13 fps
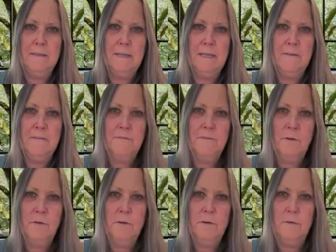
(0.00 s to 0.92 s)
at a
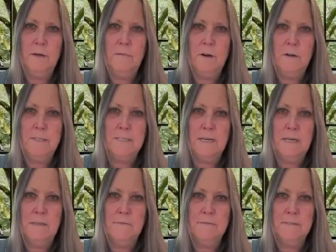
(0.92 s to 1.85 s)
photo of
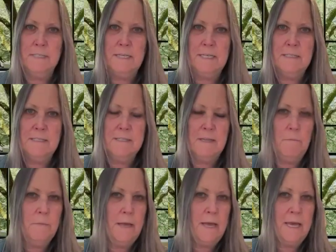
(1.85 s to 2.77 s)
ourselves at
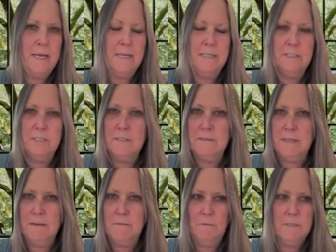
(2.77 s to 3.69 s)
some age
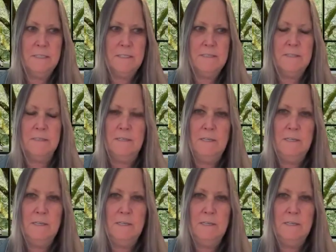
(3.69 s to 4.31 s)
that was